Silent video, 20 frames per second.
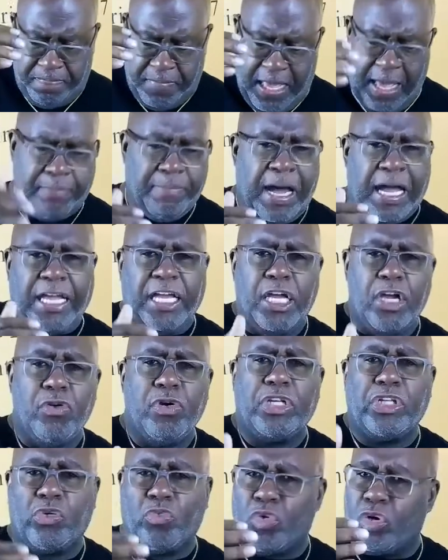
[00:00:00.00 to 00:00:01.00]
and by
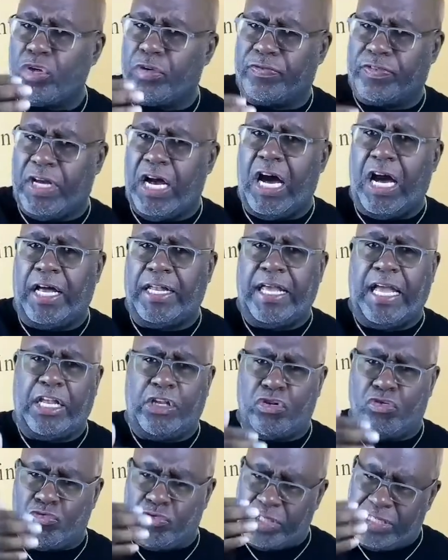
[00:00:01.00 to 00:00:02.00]
hearing the Word of God,
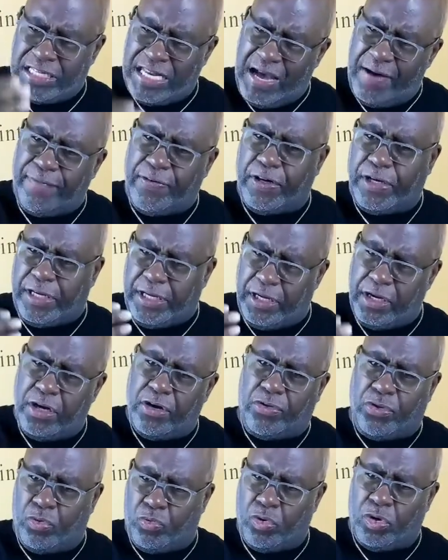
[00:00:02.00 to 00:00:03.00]
and you never
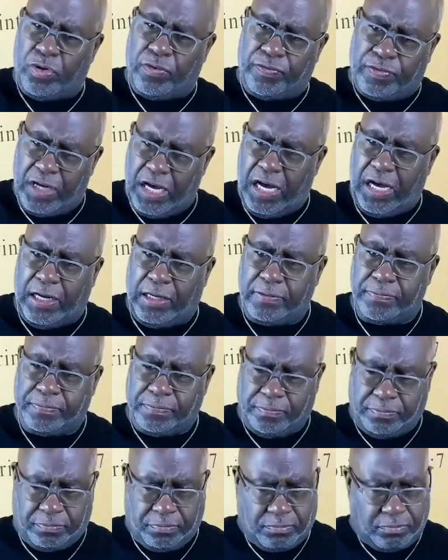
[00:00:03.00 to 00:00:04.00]
hear the Word of God,
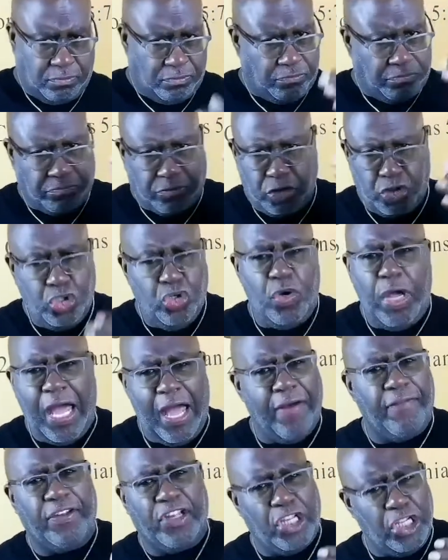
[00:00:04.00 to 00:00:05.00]
you
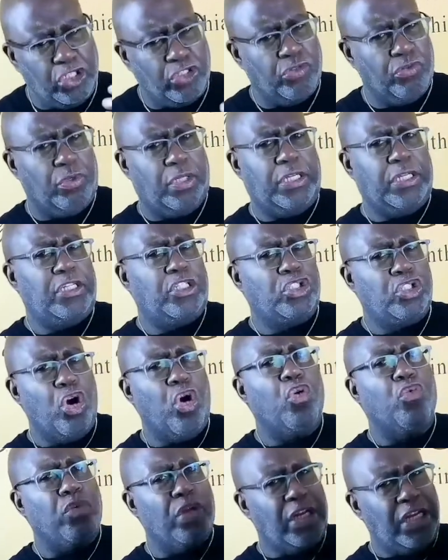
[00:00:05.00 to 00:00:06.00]
have literally
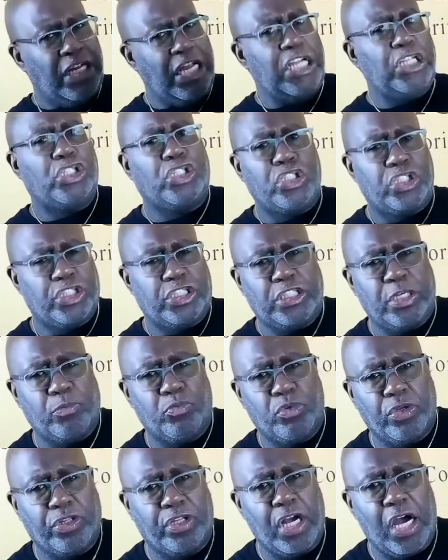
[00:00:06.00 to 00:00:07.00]
no
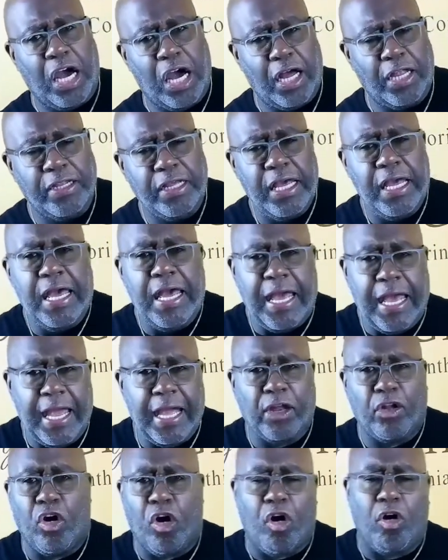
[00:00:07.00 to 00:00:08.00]
relationship with God
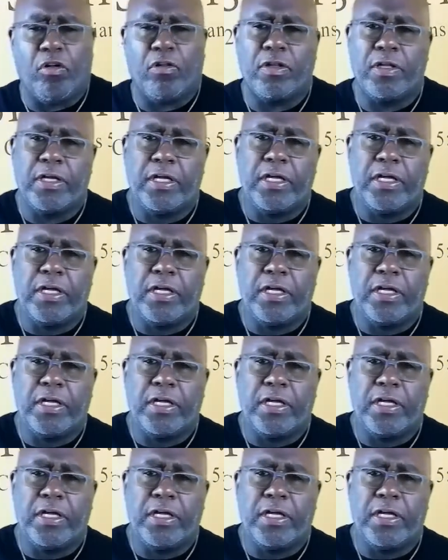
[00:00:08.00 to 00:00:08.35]
at all.